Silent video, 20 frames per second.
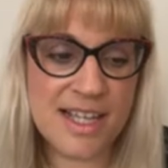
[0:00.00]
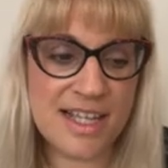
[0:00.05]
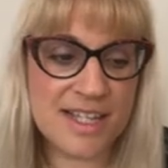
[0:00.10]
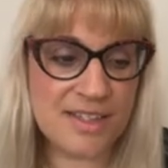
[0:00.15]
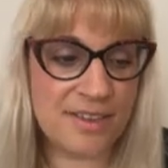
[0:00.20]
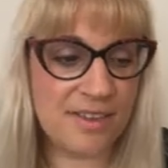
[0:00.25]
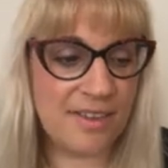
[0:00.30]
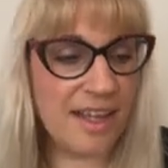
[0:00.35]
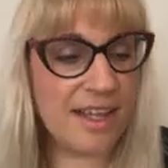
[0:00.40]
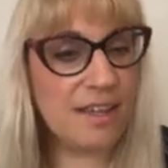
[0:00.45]

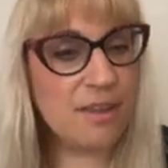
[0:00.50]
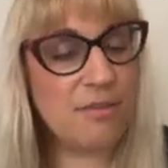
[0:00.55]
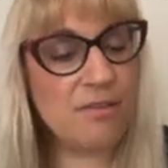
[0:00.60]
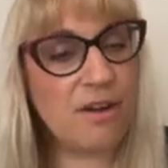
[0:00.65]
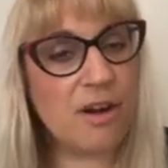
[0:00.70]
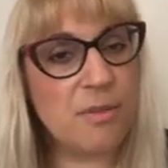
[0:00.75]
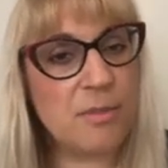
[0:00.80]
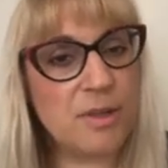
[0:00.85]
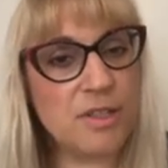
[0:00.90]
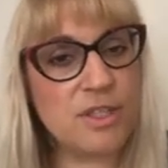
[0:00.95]
So thank you
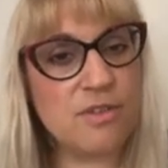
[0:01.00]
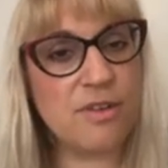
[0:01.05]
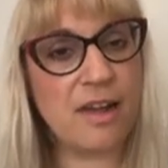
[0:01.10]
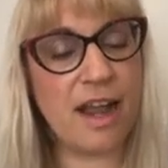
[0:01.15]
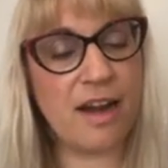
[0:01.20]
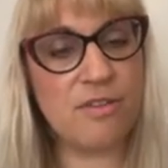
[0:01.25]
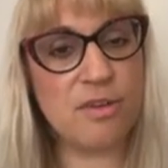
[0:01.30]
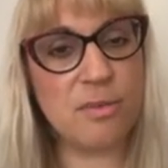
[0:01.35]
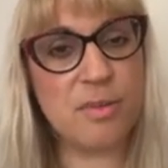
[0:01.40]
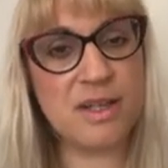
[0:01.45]
very much for
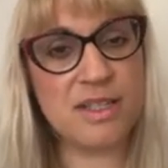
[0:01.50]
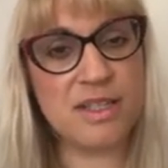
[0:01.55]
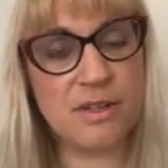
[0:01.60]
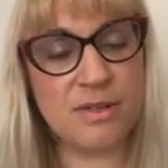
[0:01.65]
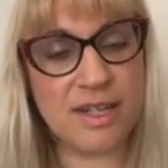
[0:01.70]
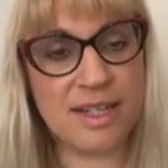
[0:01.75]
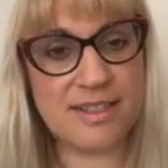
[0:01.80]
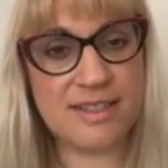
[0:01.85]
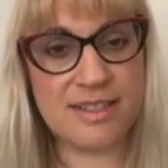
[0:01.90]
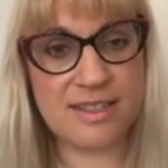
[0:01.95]
everybody
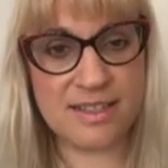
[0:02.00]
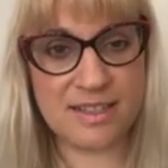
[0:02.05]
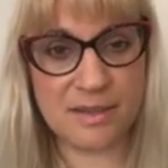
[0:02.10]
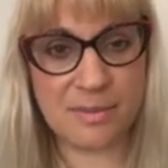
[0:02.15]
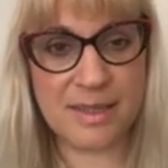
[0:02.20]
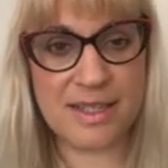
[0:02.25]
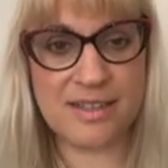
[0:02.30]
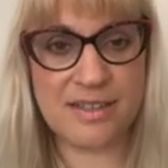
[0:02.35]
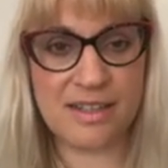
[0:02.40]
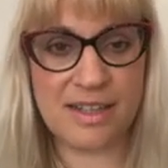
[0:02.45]
who listened
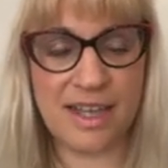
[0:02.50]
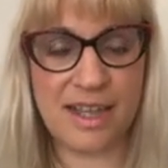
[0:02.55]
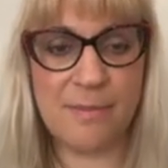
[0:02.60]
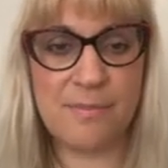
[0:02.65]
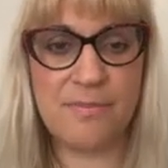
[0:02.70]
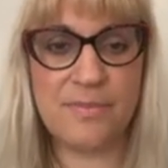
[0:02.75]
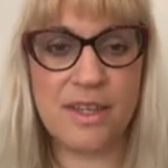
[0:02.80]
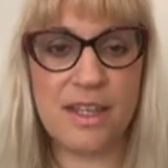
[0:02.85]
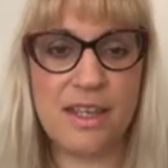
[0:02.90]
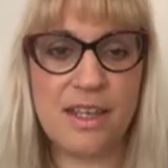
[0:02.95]
to me today.